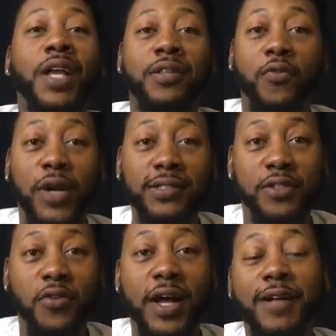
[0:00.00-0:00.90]
at the
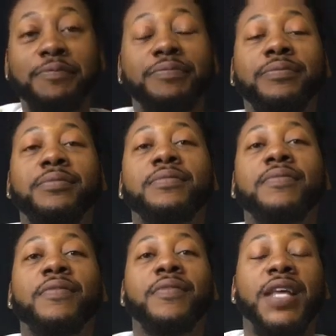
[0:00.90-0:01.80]
restaurant
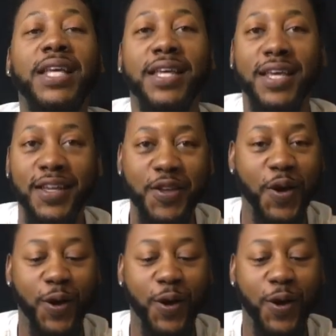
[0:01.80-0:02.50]
and,